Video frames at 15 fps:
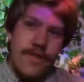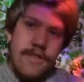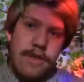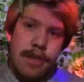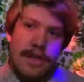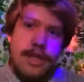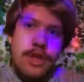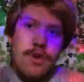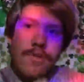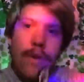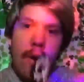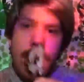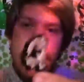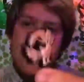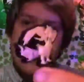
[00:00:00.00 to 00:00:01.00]
These two
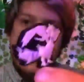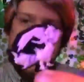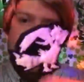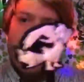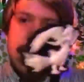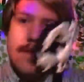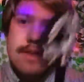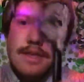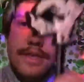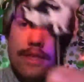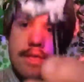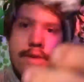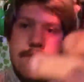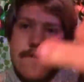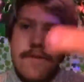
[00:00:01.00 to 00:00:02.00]
Pokemon stylus,
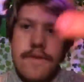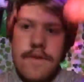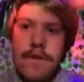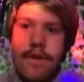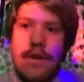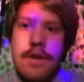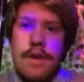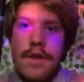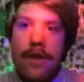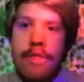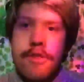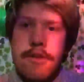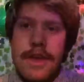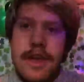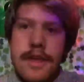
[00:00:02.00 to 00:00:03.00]

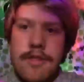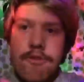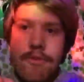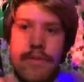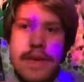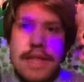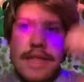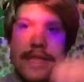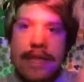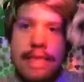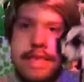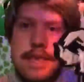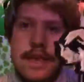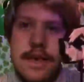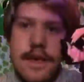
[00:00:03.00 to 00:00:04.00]
like little
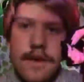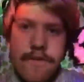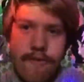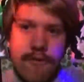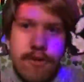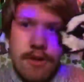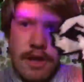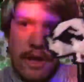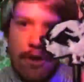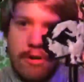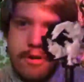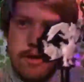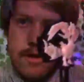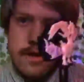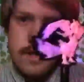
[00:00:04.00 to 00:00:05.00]
pins for like
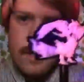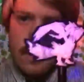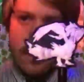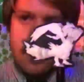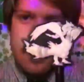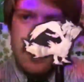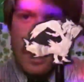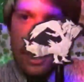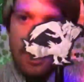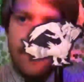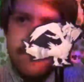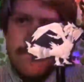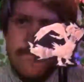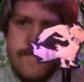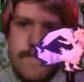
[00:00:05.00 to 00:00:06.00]
your
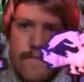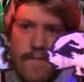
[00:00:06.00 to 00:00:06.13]
game.